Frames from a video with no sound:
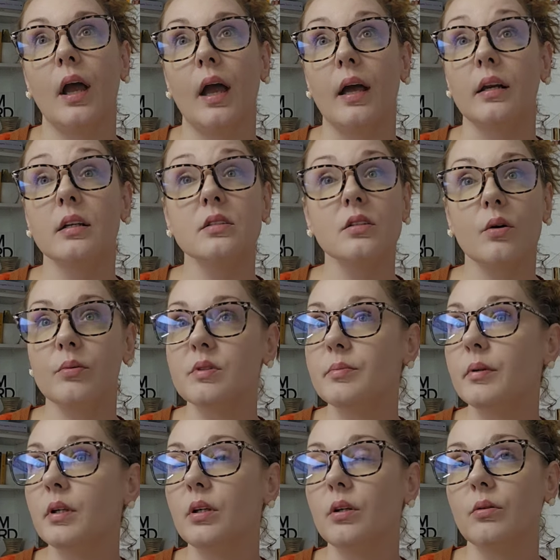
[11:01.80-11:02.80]
And it's always
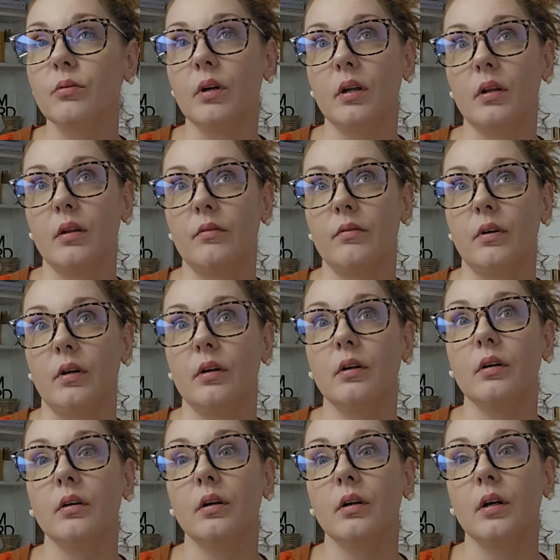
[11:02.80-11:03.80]
been cute and I love
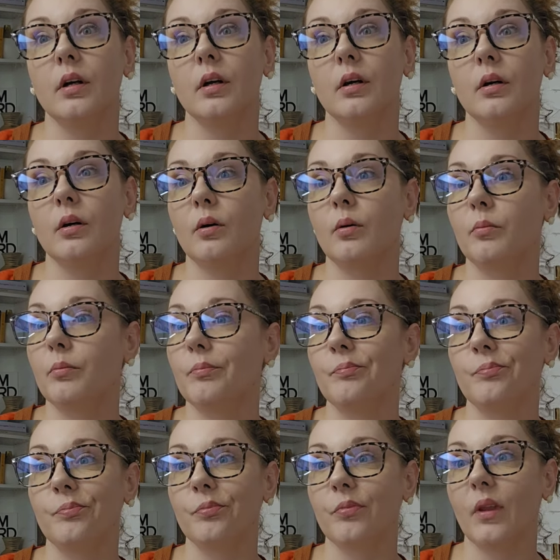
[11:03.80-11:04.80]
it.
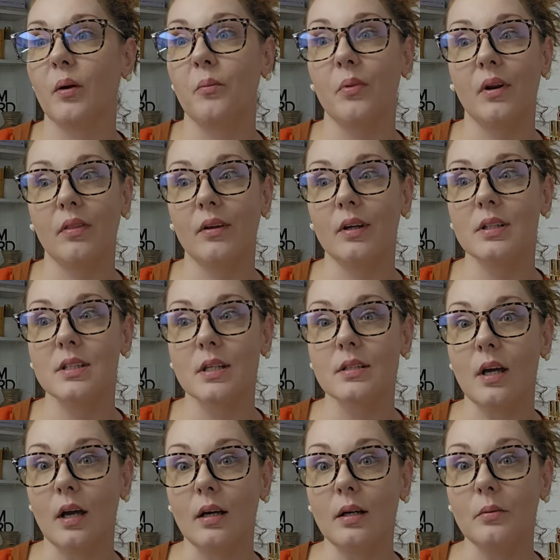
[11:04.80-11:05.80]
But I think it's the
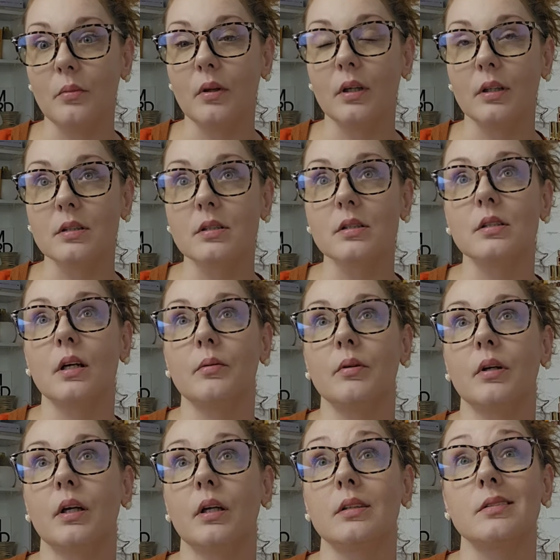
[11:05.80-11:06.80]
time. I think it's the time that
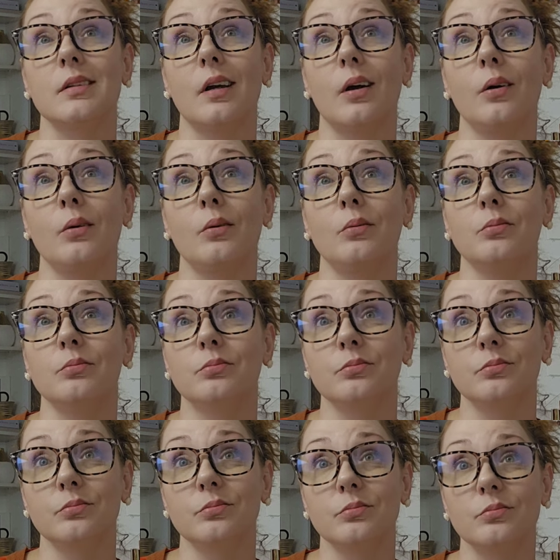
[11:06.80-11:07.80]
it has to go.
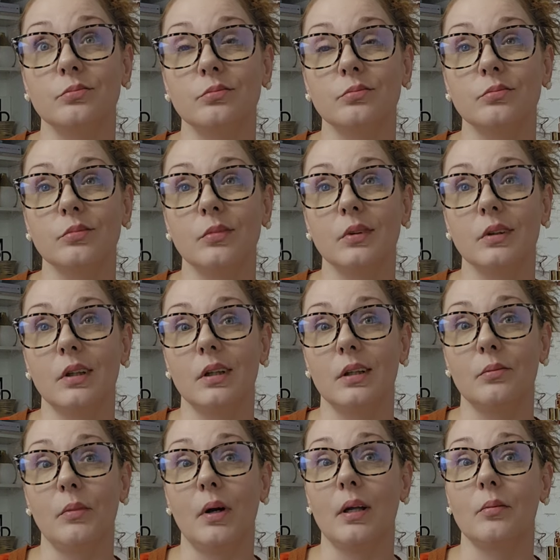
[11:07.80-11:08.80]
And
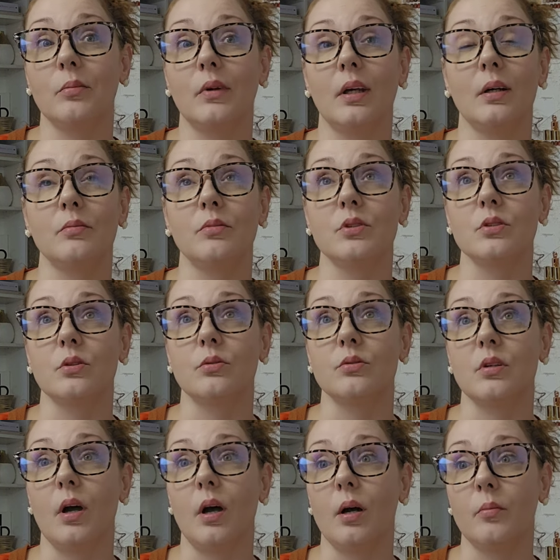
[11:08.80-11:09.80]
then Madame Glam just goes
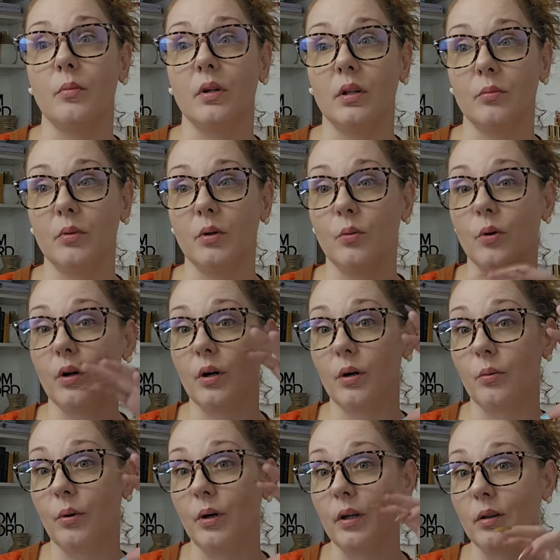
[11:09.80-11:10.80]
up, and then we work our
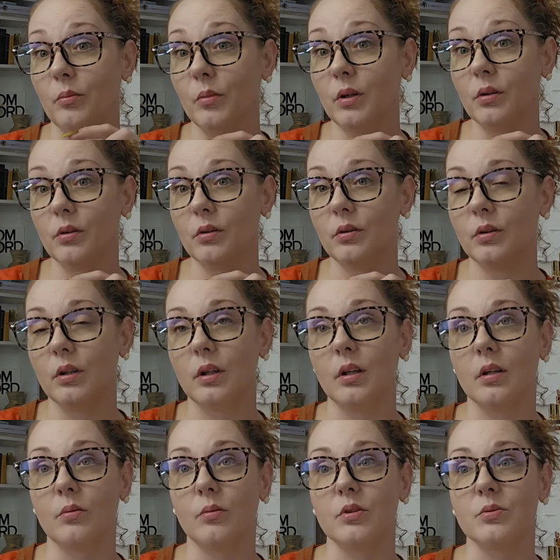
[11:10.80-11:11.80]
way in the middle, and
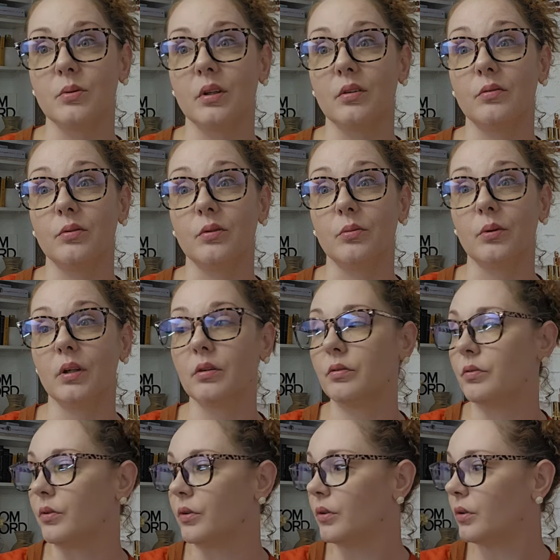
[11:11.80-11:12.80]
then once we get full, we get
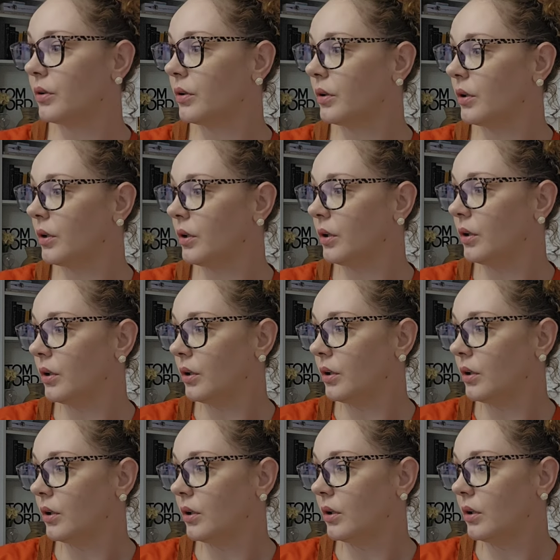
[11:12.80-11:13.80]
full.
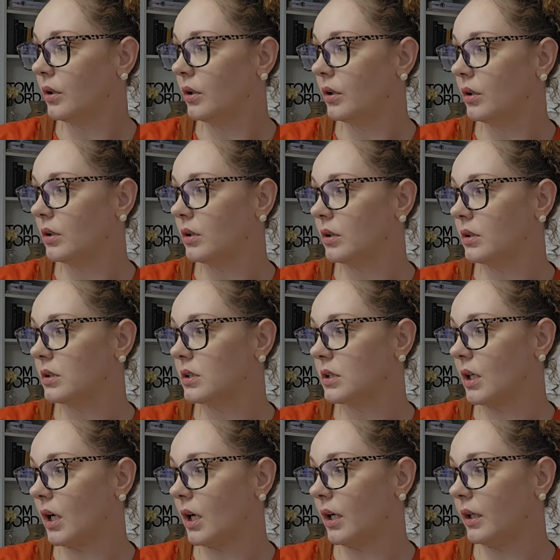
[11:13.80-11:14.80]
This is
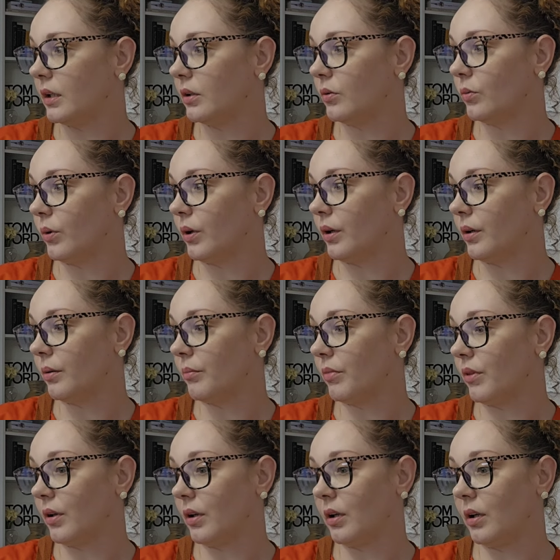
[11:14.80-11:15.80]
kind of where I'm
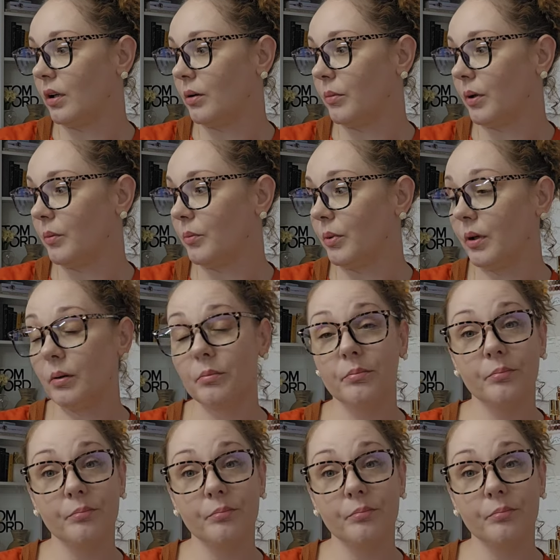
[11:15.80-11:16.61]
thinking it might be.